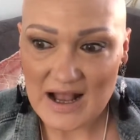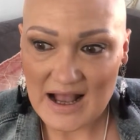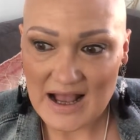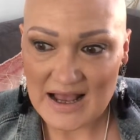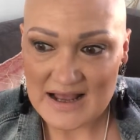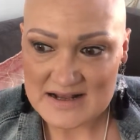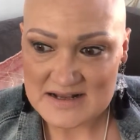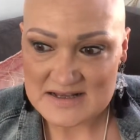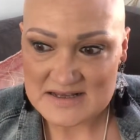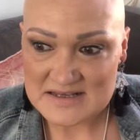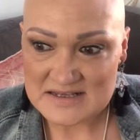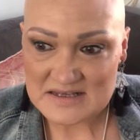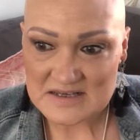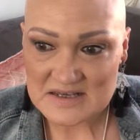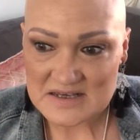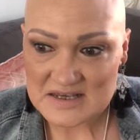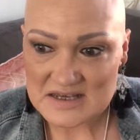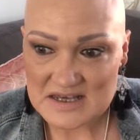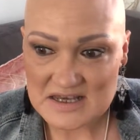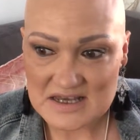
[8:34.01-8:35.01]
And
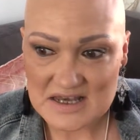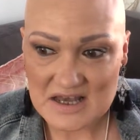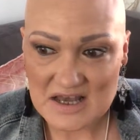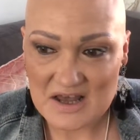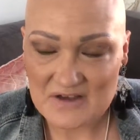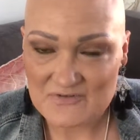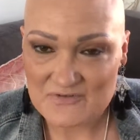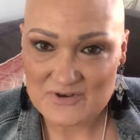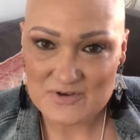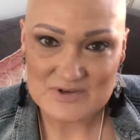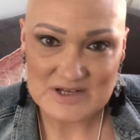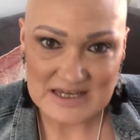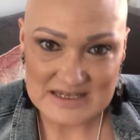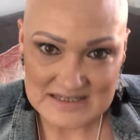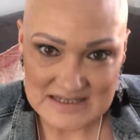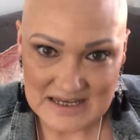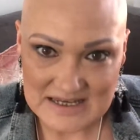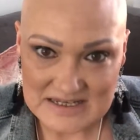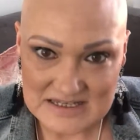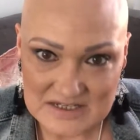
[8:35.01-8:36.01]
a few
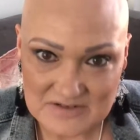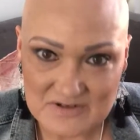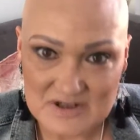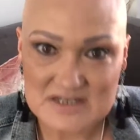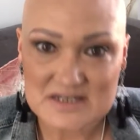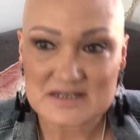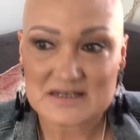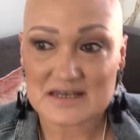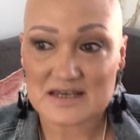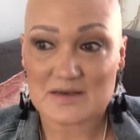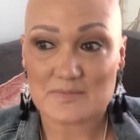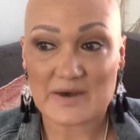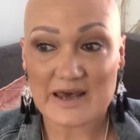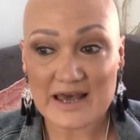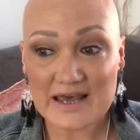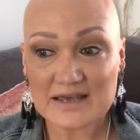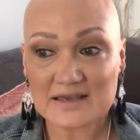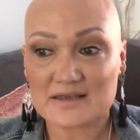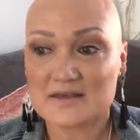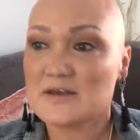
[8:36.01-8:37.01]
days later, I did hear
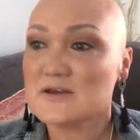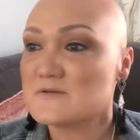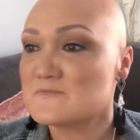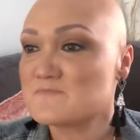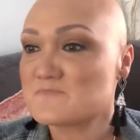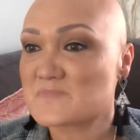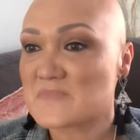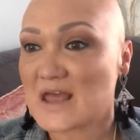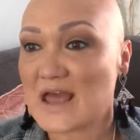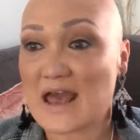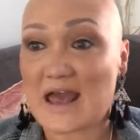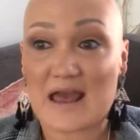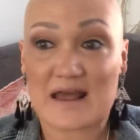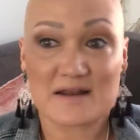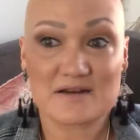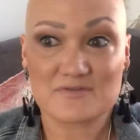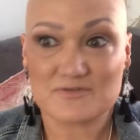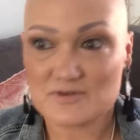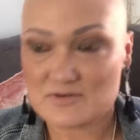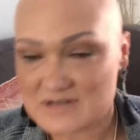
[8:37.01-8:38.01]
back.
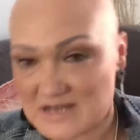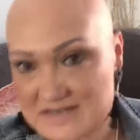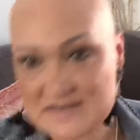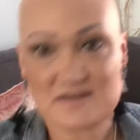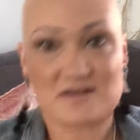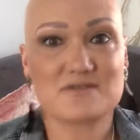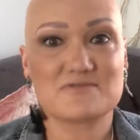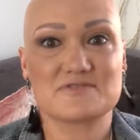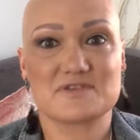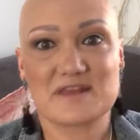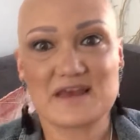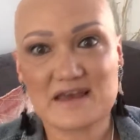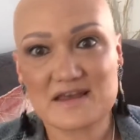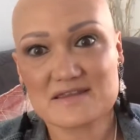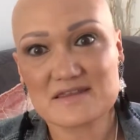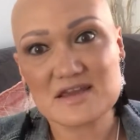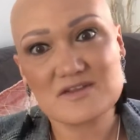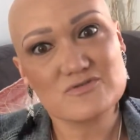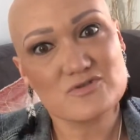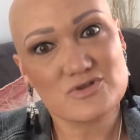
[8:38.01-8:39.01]
And a few days after
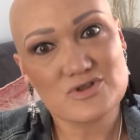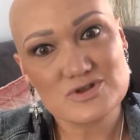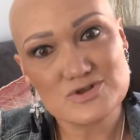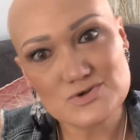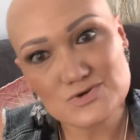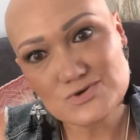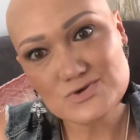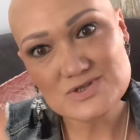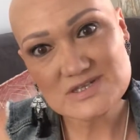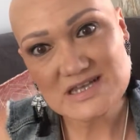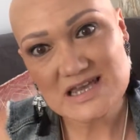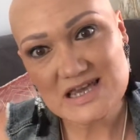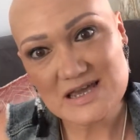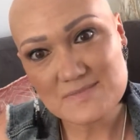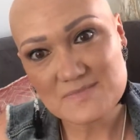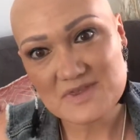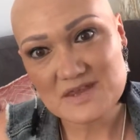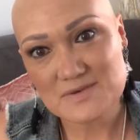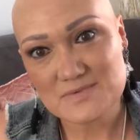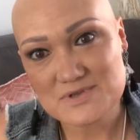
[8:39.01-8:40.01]
that, they were on the
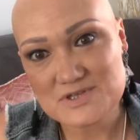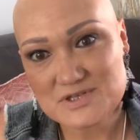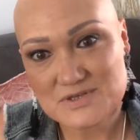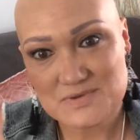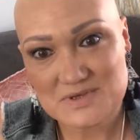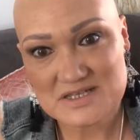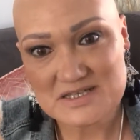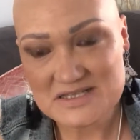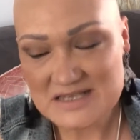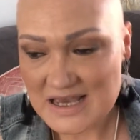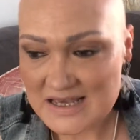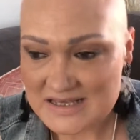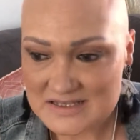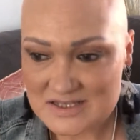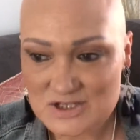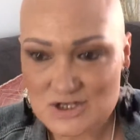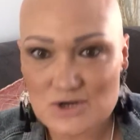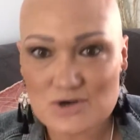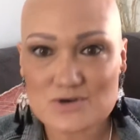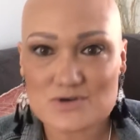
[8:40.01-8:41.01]
doorstep. They were doing
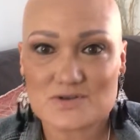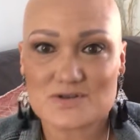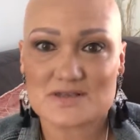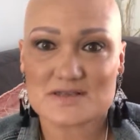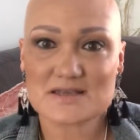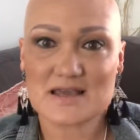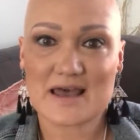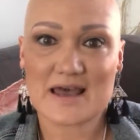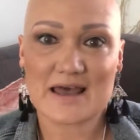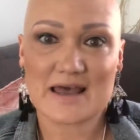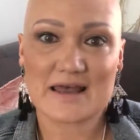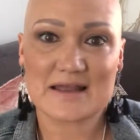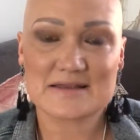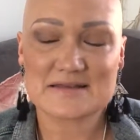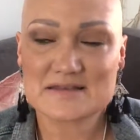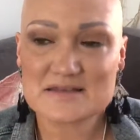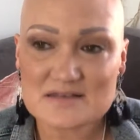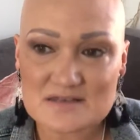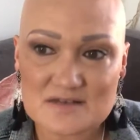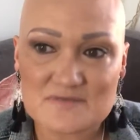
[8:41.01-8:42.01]
test shots
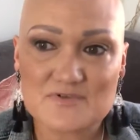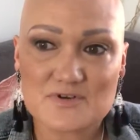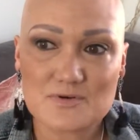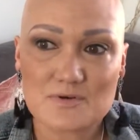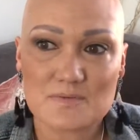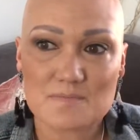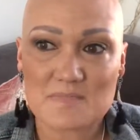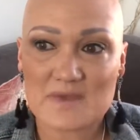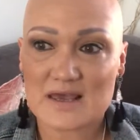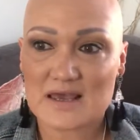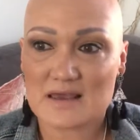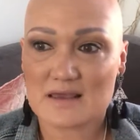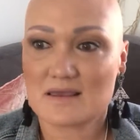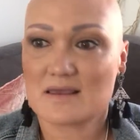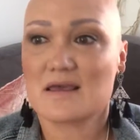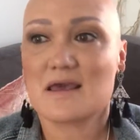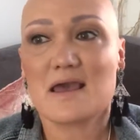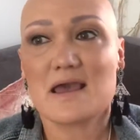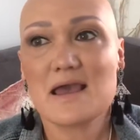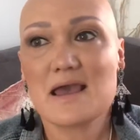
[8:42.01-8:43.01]
and interviewing
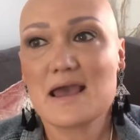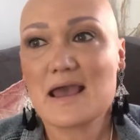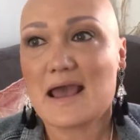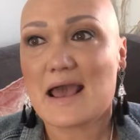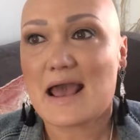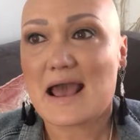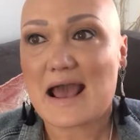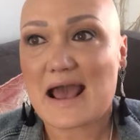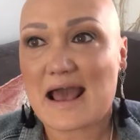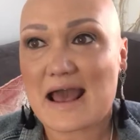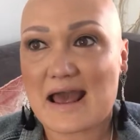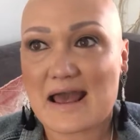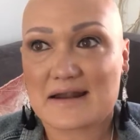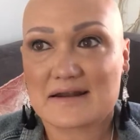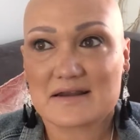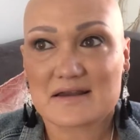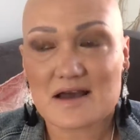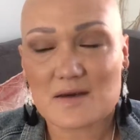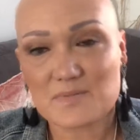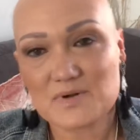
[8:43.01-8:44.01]
me.
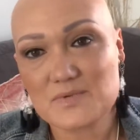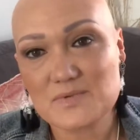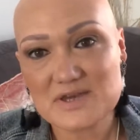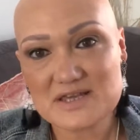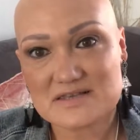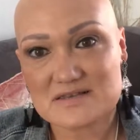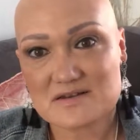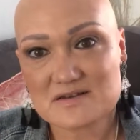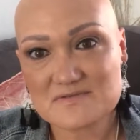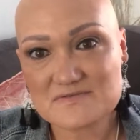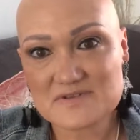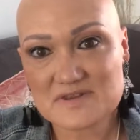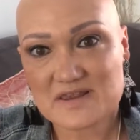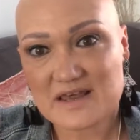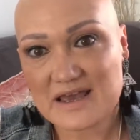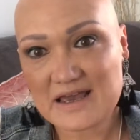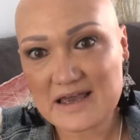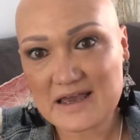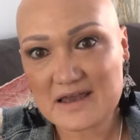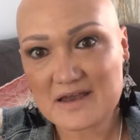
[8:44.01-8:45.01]
And a couple of weeks after
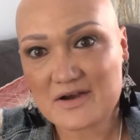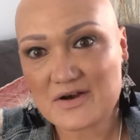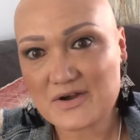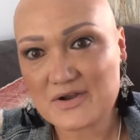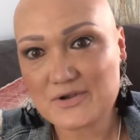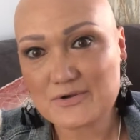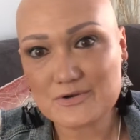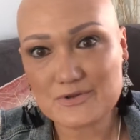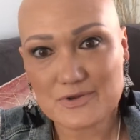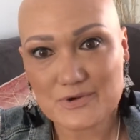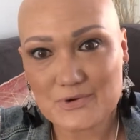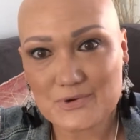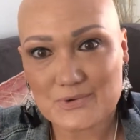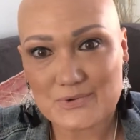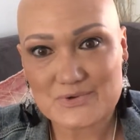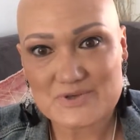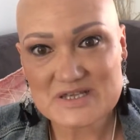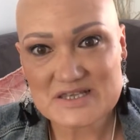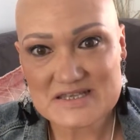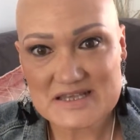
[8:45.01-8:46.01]
that, I got the
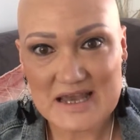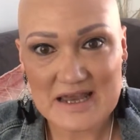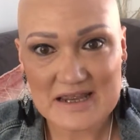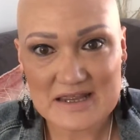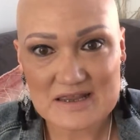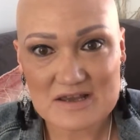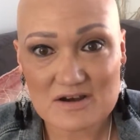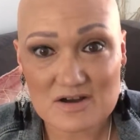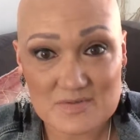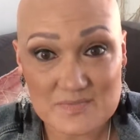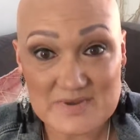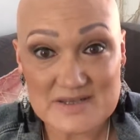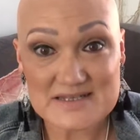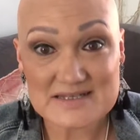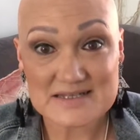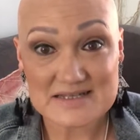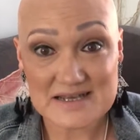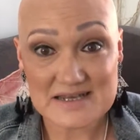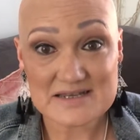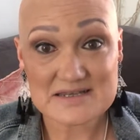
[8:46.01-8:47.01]
call to say that I'd been
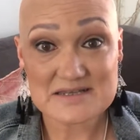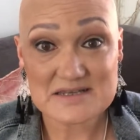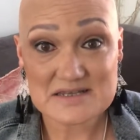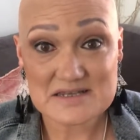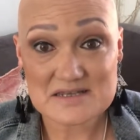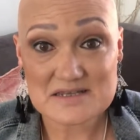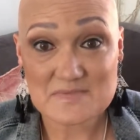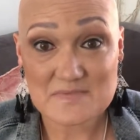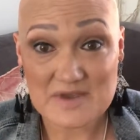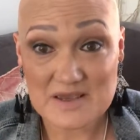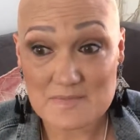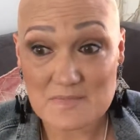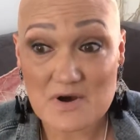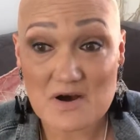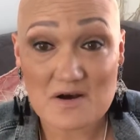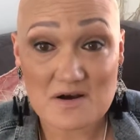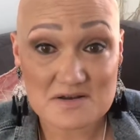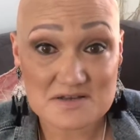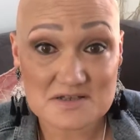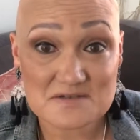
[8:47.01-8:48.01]
selected to be
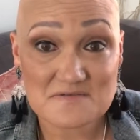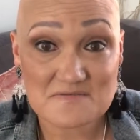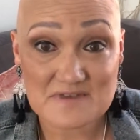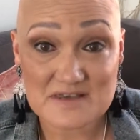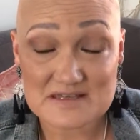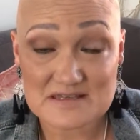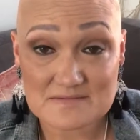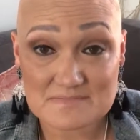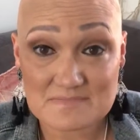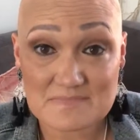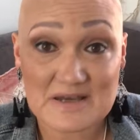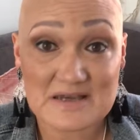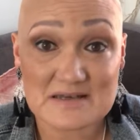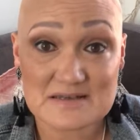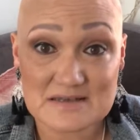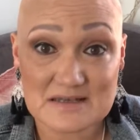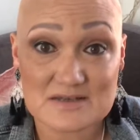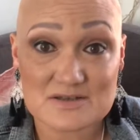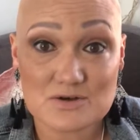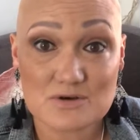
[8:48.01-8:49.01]
part of this
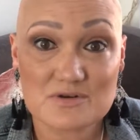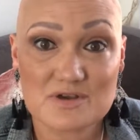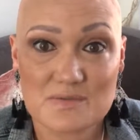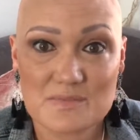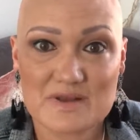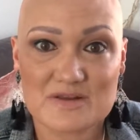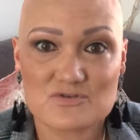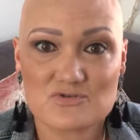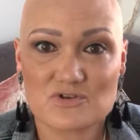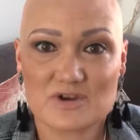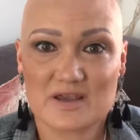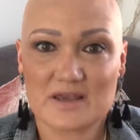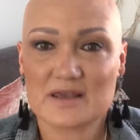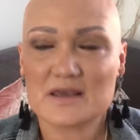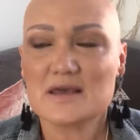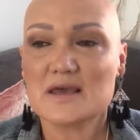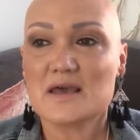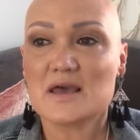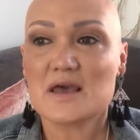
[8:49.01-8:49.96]
amazing documentary.